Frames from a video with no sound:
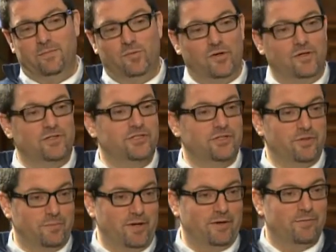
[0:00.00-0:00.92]
birds
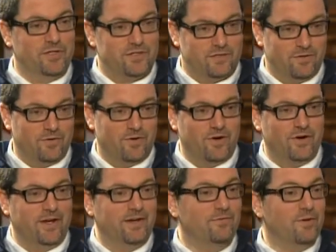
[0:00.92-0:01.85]
should be
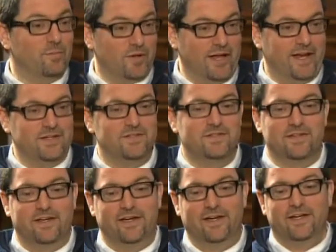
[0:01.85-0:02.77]
restored and replaced.